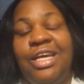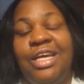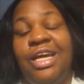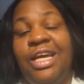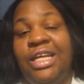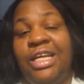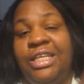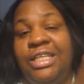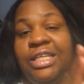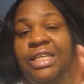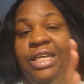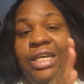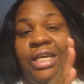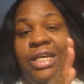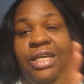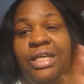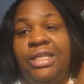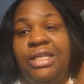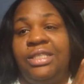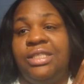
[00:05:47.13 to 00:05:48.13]
And
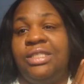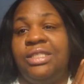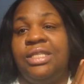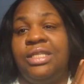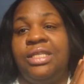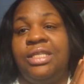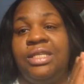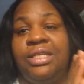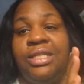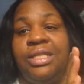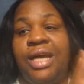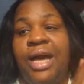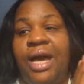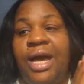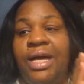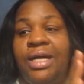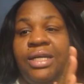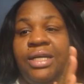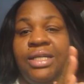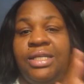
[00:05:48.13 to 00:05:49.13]
it's
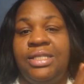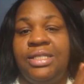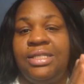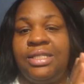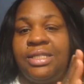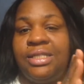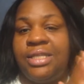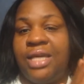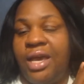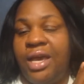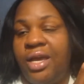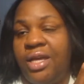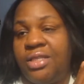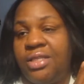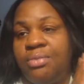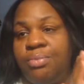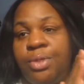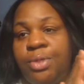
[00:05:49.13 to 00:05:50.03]
not an easy task.